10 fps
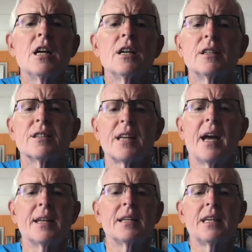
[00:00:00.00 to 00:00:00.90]

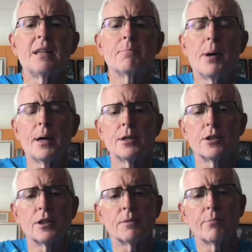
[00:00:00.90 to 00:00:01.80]
decided he'd punish
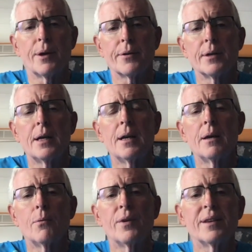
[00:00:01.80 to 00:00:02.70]
his brother
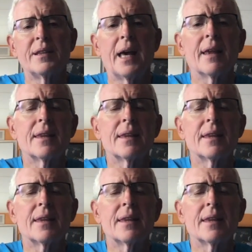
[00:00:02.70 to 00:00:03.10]
with death.